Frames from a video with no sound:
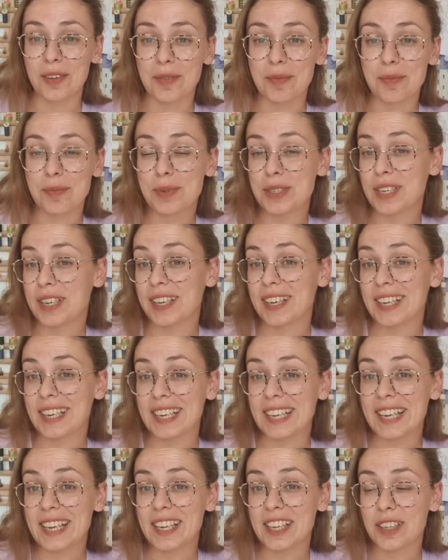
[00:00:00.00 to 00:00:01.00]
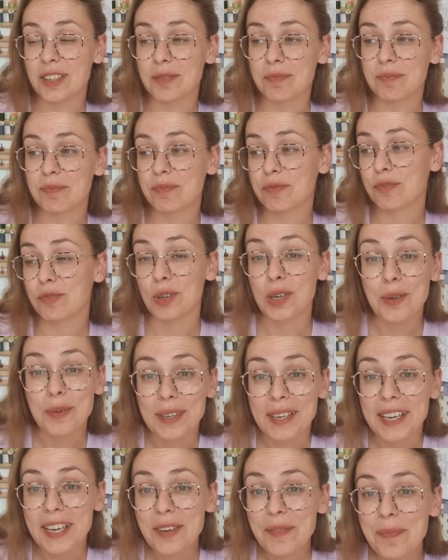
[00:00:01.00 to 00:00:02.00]
particularly
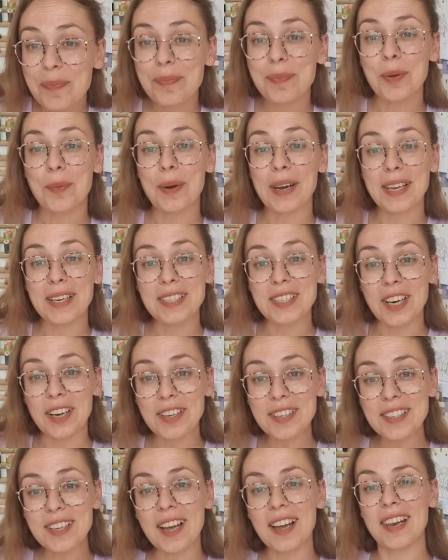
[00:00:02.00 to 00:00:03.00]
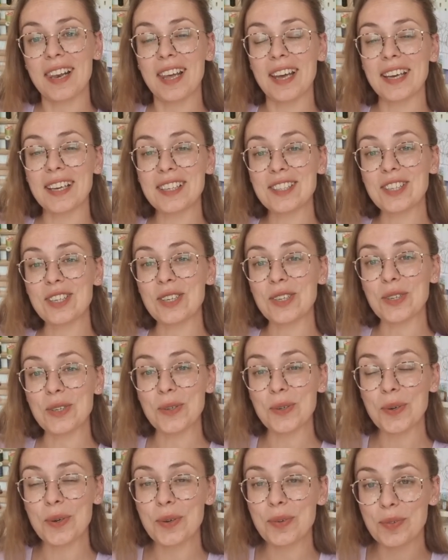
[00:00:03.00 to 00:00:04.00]
frequently. But when it does, I like
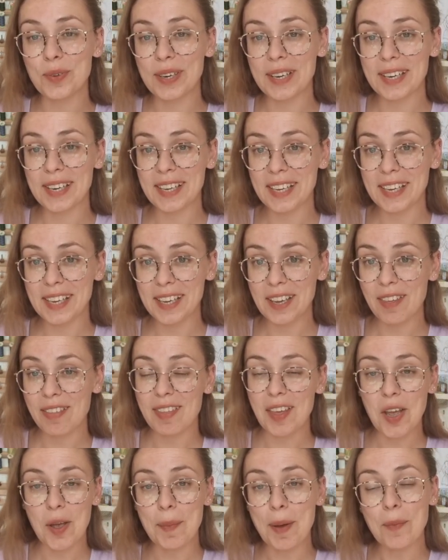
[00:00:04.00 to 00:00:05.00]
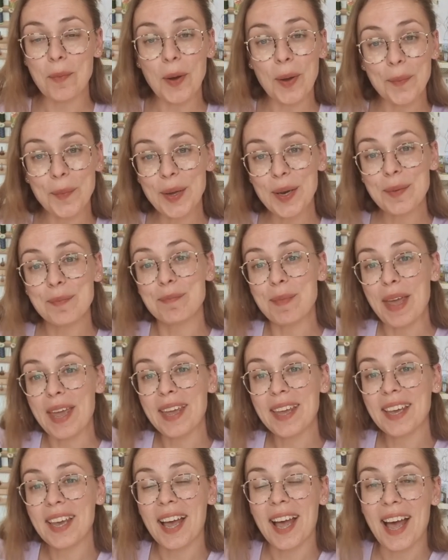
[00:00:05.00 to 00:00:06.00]
to really think about what I'm going to
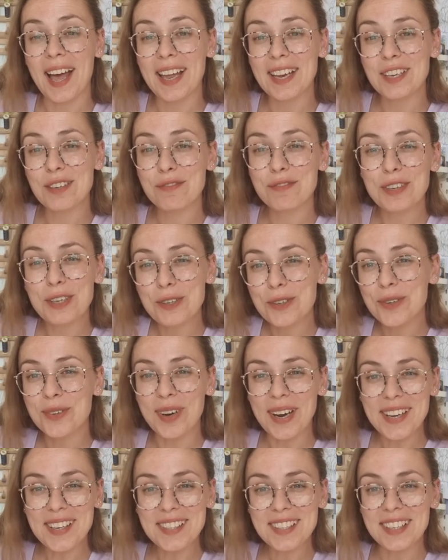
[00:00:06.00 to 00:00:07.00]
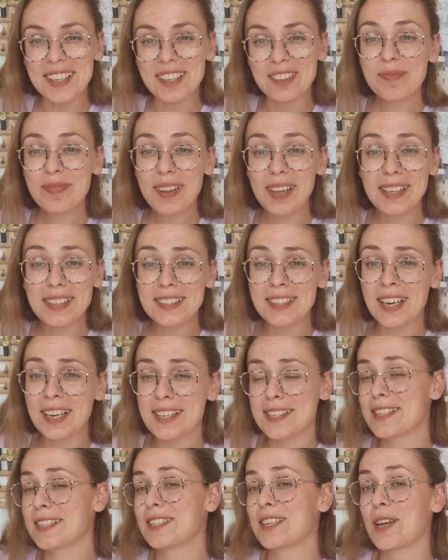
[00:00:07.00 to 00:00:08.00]
make and feel great in it. It's
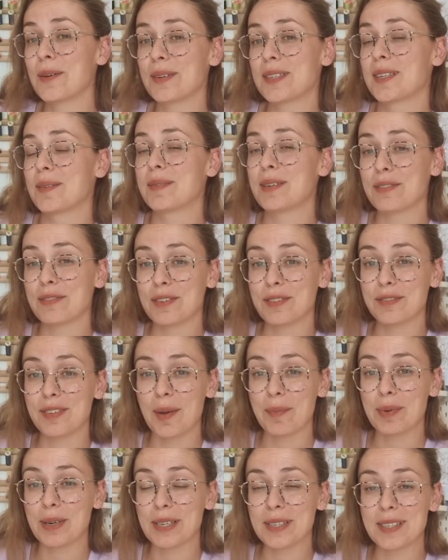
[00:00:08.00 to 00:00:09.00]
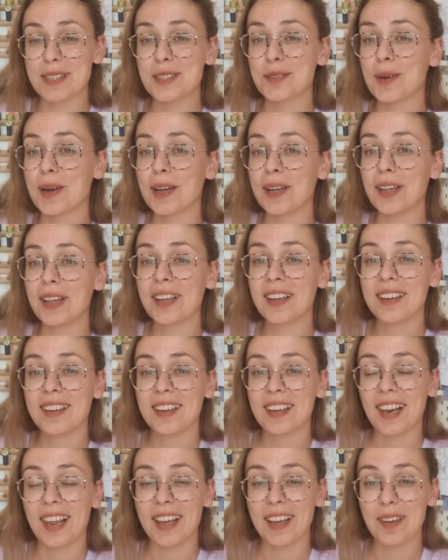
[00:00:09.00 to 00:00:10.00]
nice to sew with some different fabrics as well,
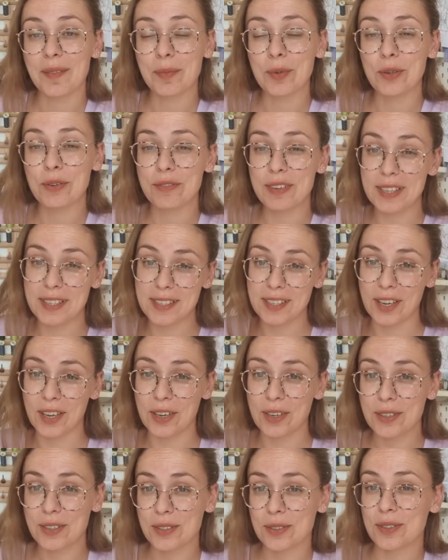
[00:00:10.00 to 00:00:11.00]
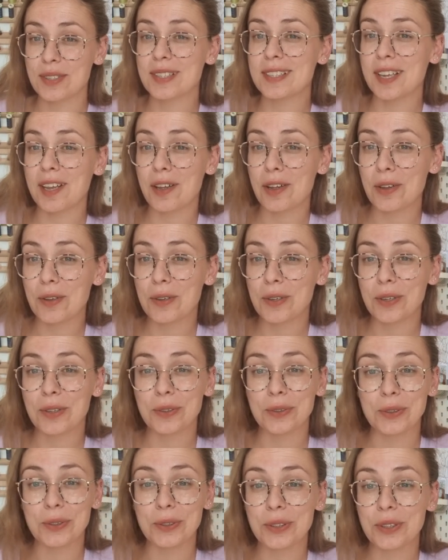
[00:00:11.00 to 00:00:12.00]
like more viscose or silk
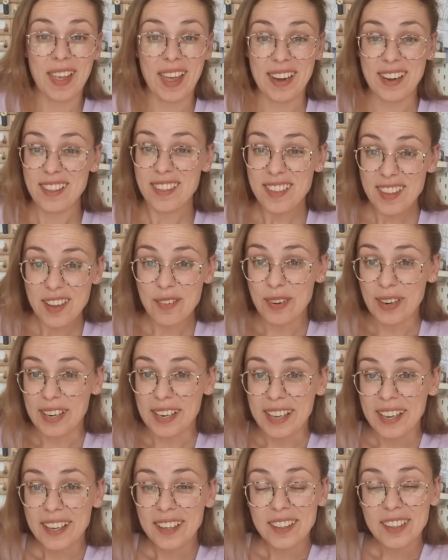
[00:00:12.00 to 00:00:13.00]
or anything really.